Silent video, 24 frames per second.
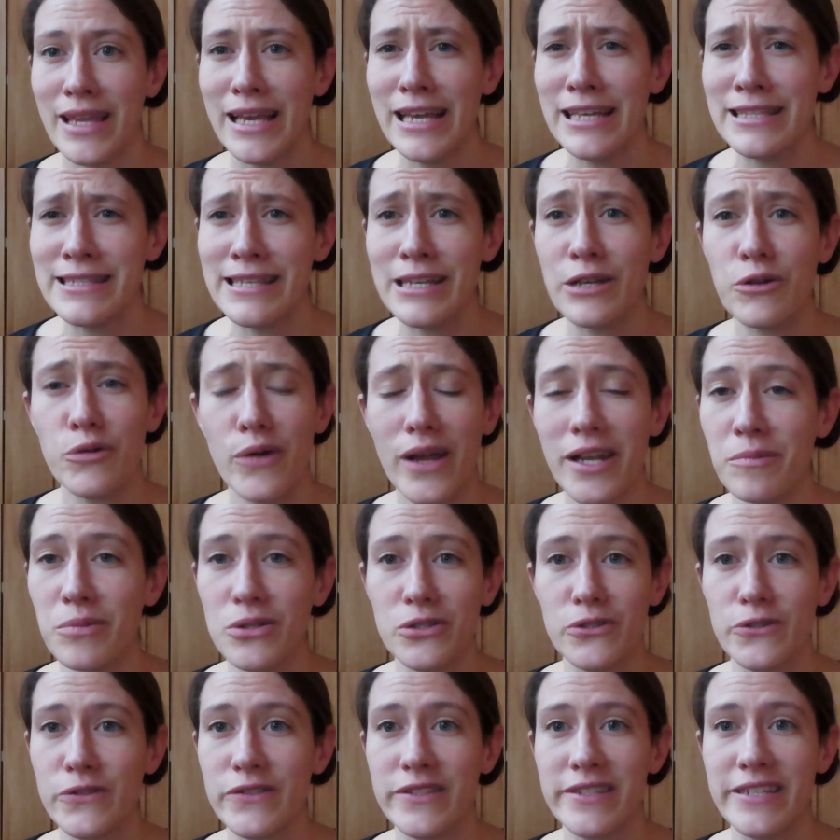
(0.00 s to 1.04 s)
It's
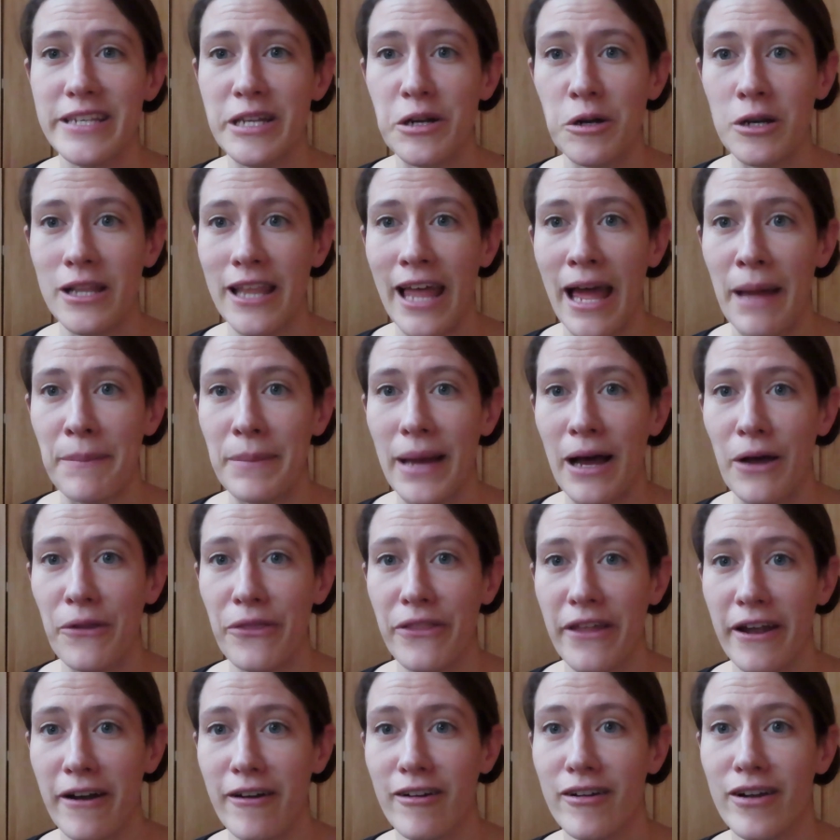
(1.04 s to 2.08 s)
incredible to see your lab
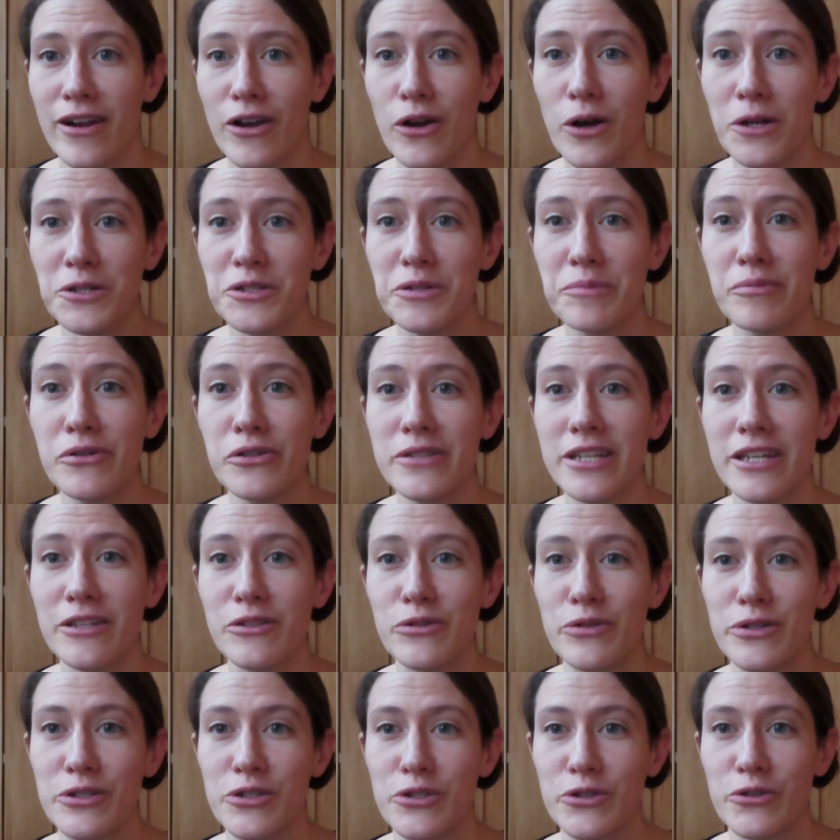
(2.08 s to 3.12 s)
out there, contributing
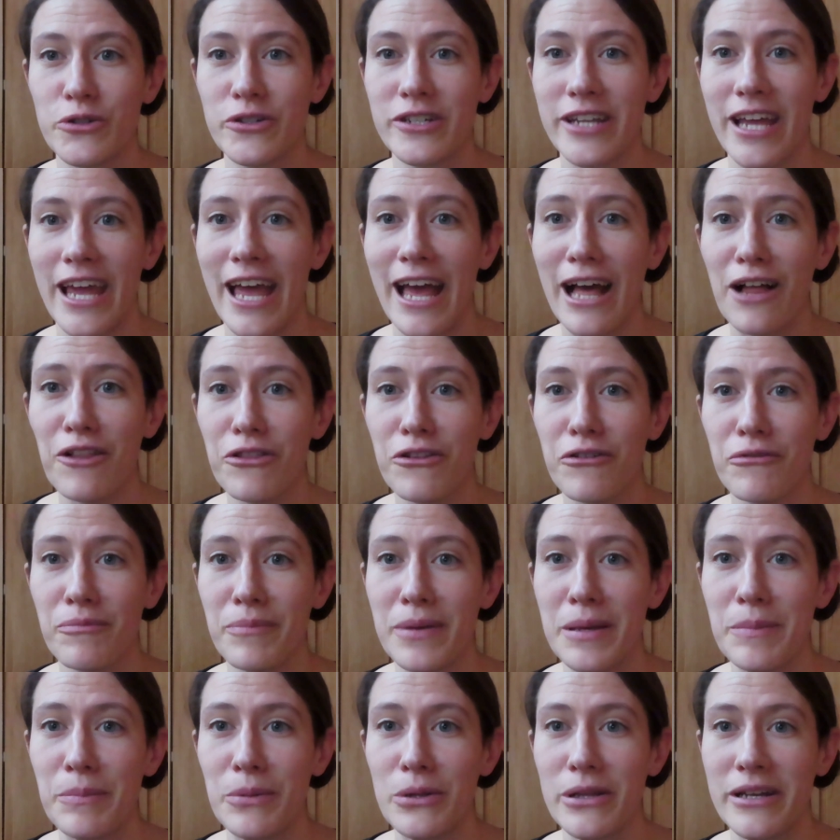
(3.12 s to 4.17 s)
to ensure the health of
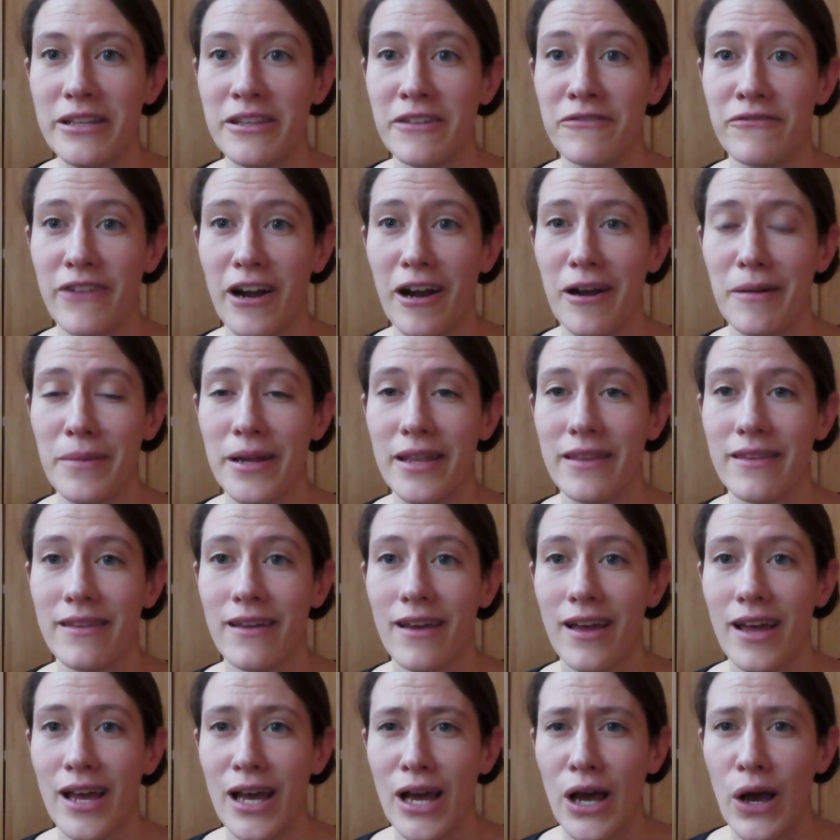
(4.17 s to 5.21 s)
people and environment.
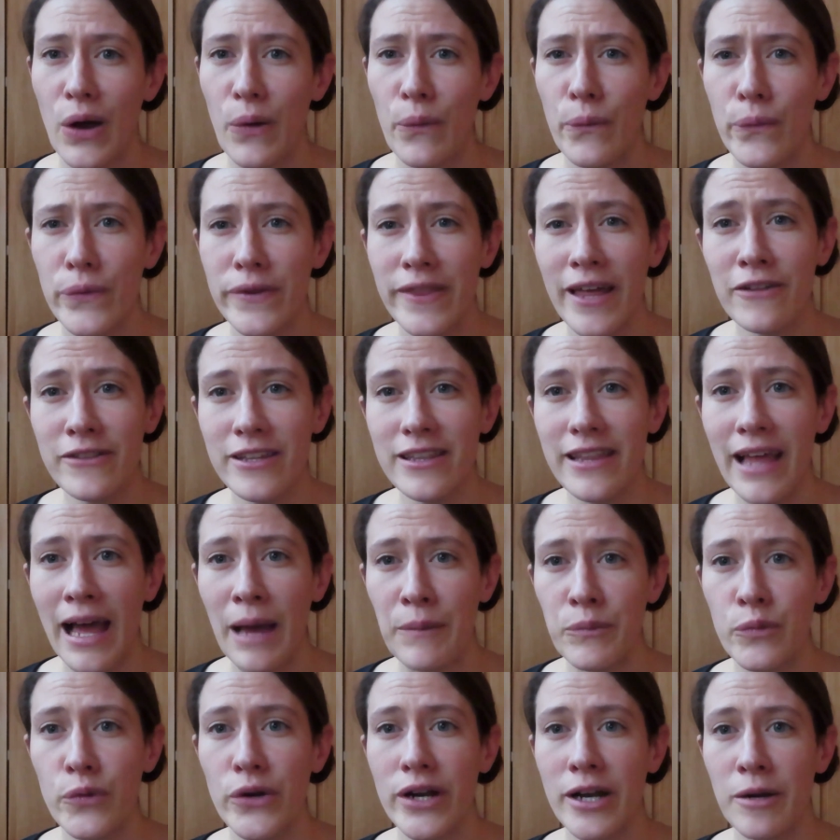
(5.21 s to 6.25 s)
Without the
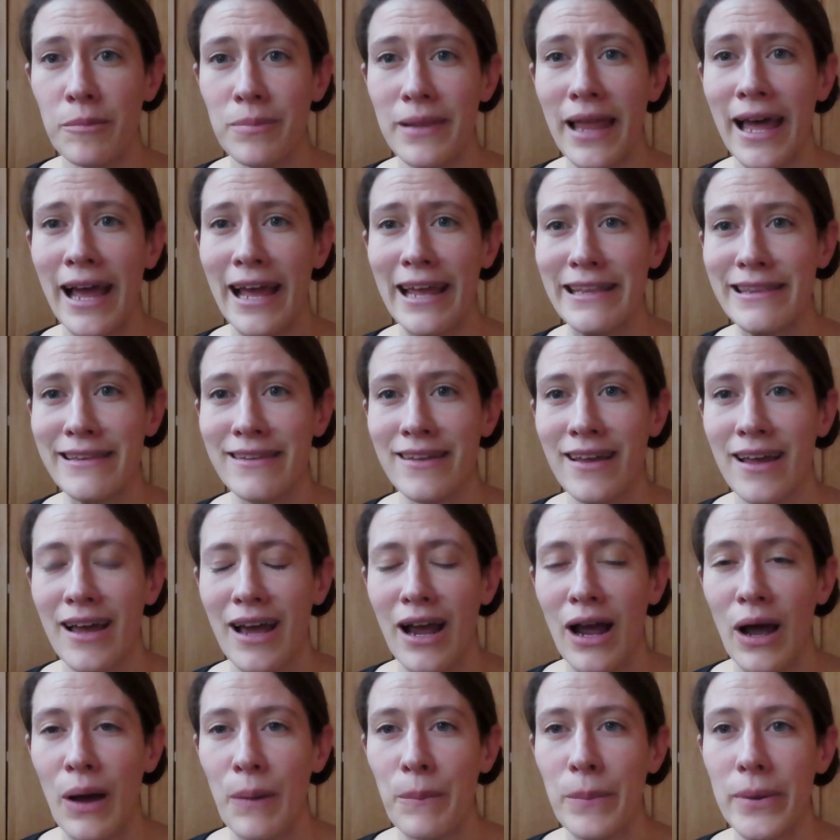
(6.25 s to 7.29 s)
lab, we are blind.
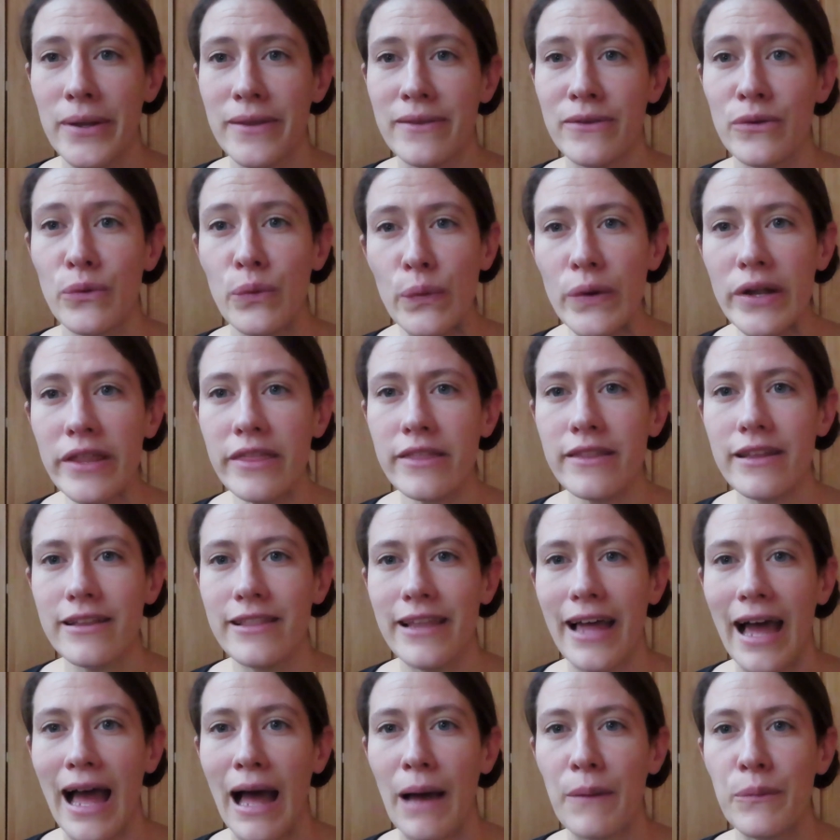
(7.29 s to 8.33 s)
But with the
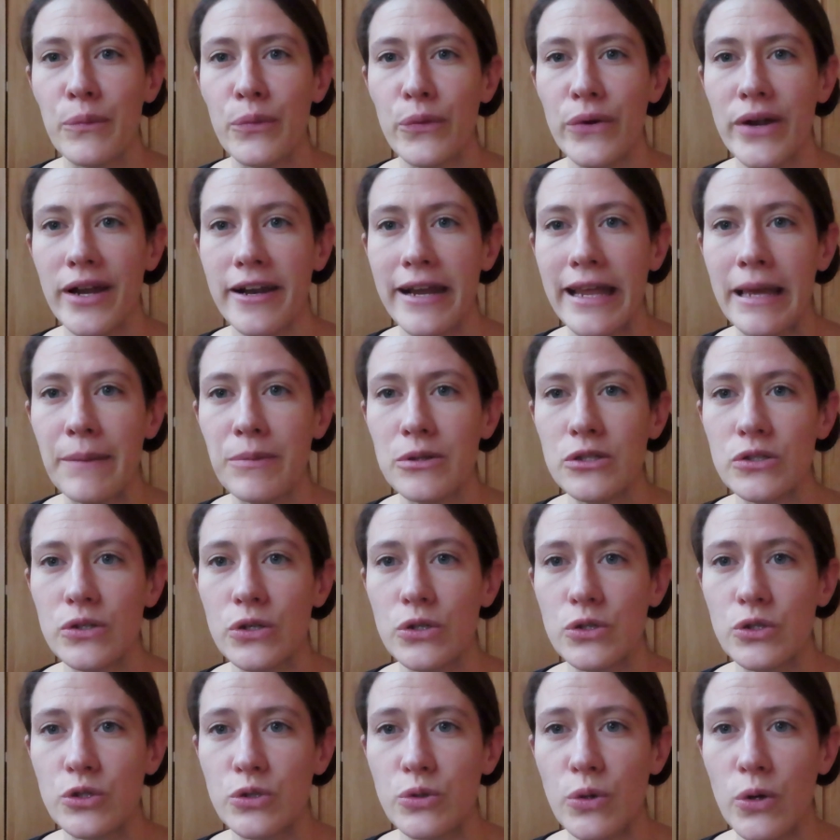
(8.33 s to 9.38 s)
lab, we are able to
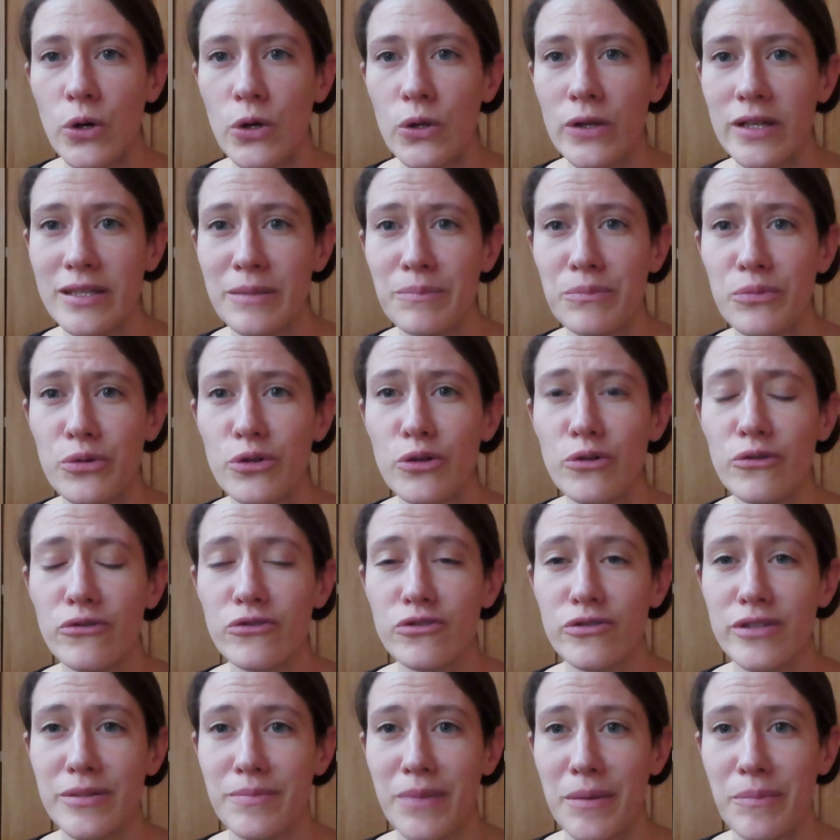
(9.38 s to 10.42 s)
control and improve
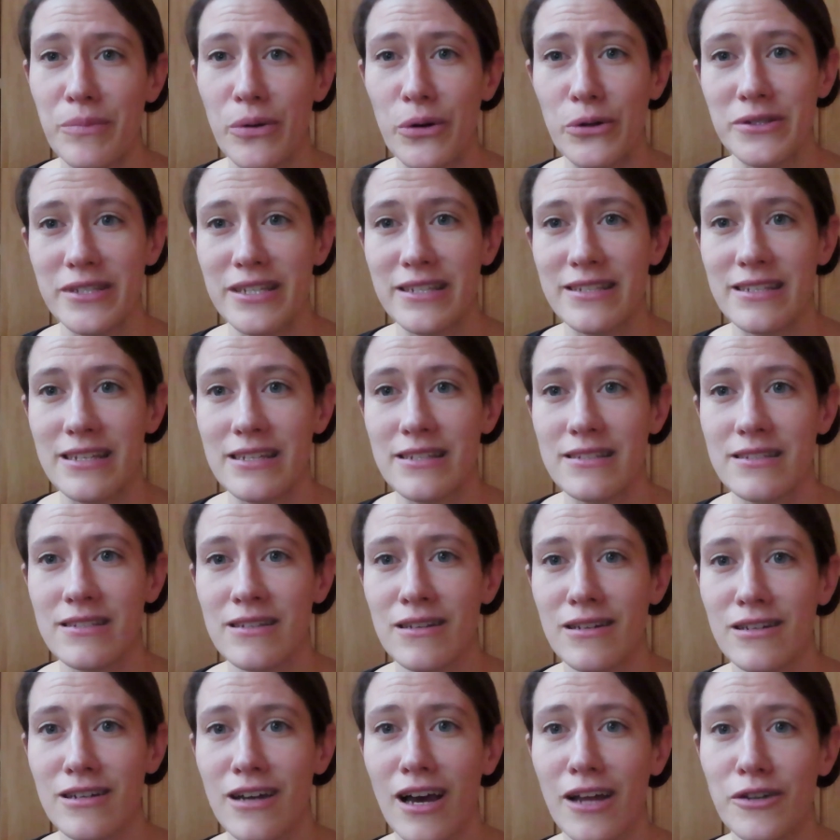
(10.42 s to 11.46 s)
treatment processes,
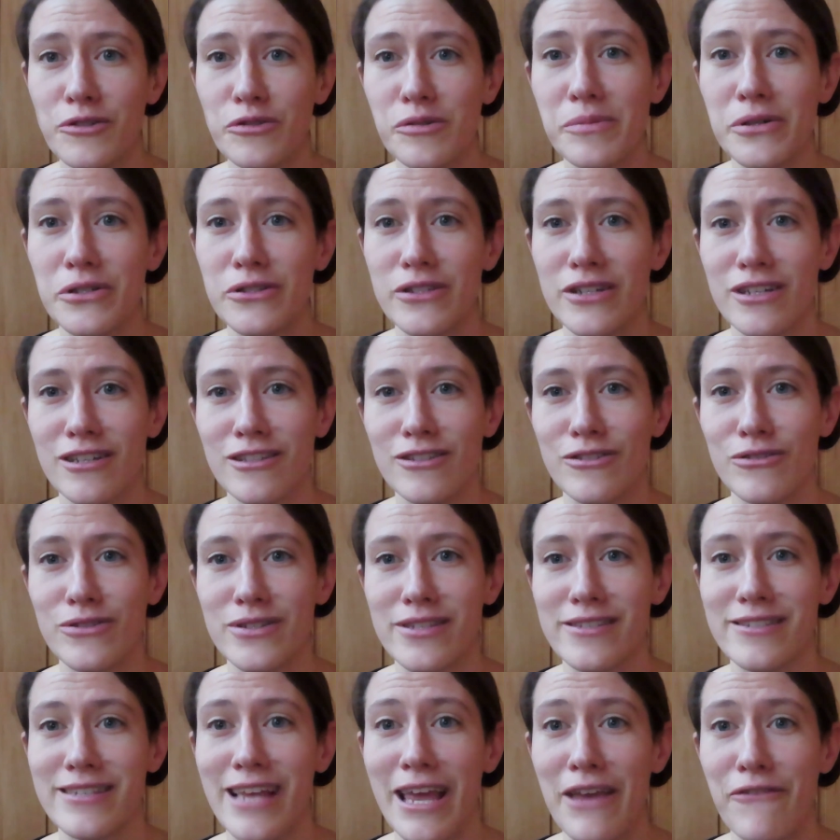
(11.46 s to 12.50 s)
contributing to a
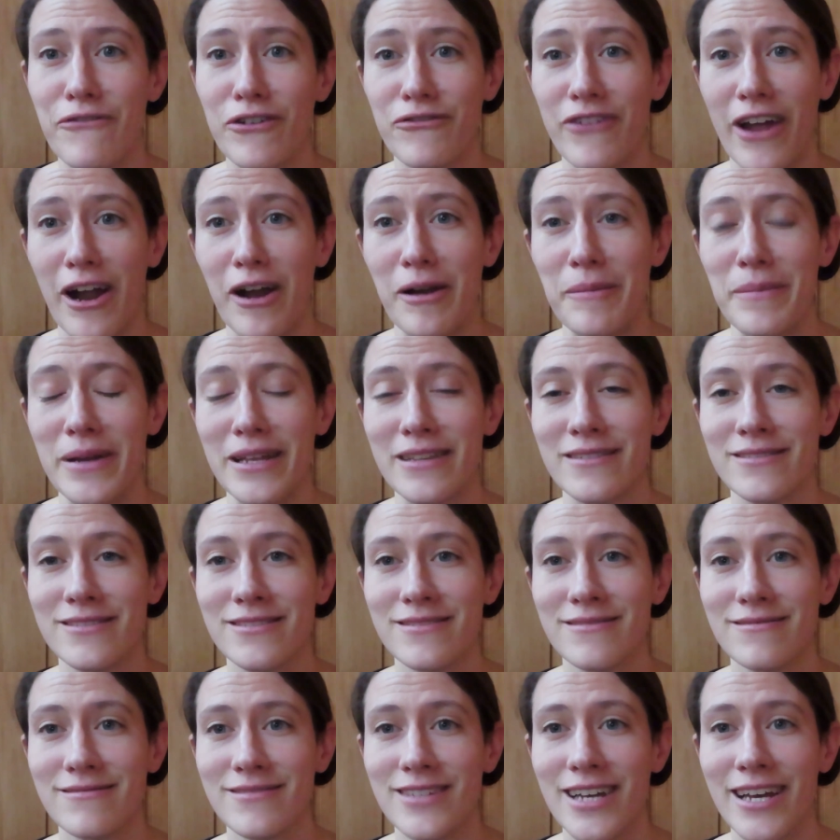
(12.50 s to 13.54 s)
safe environment.
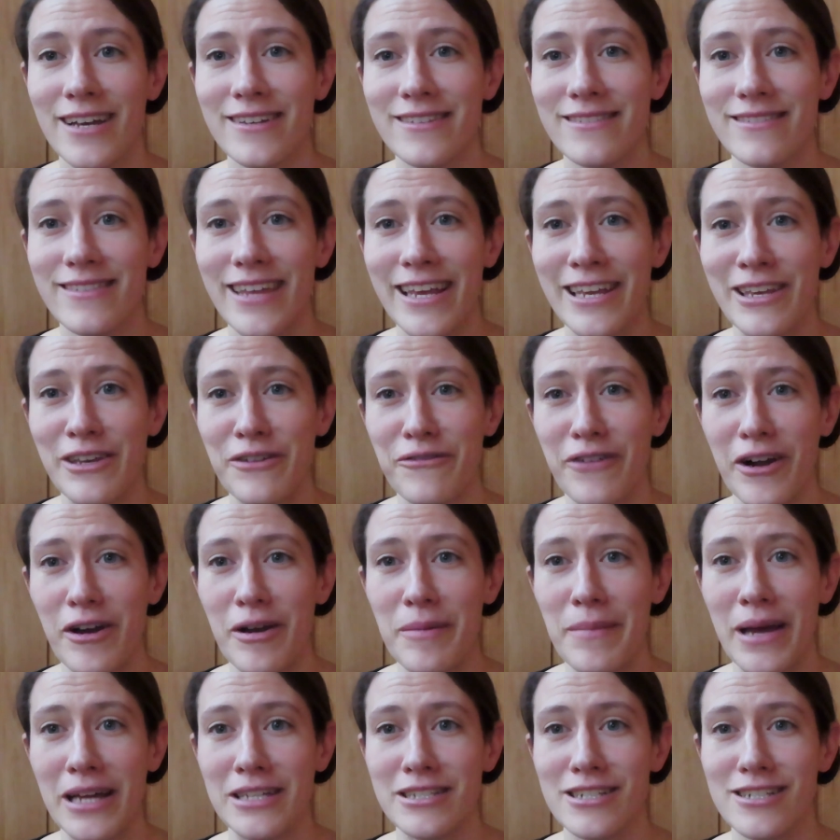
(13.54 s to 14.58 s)
Thank you
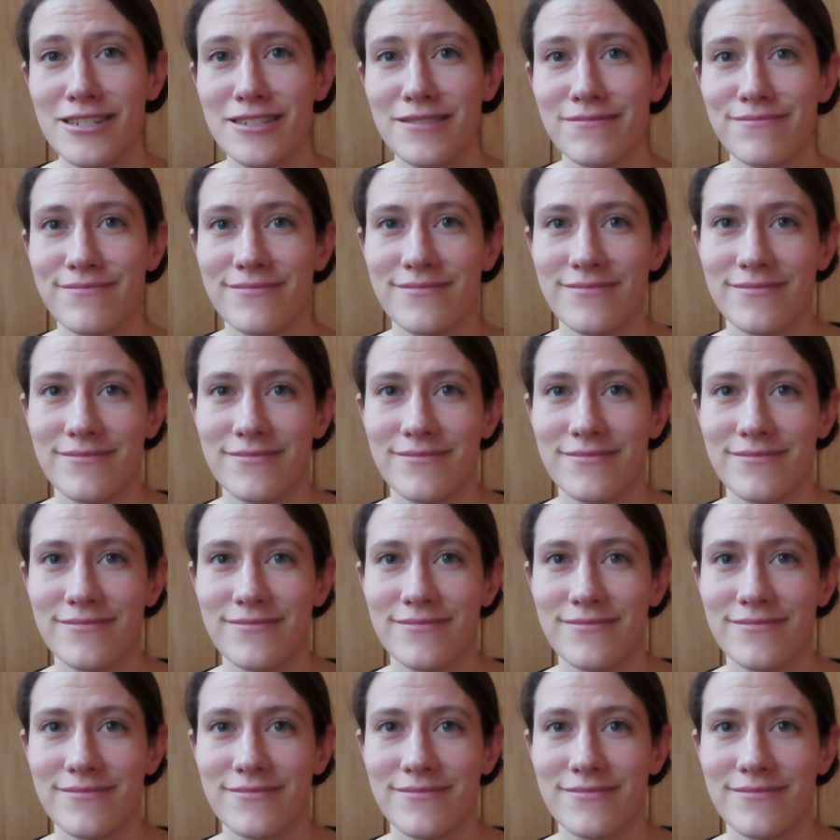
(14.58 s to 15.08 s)
very much.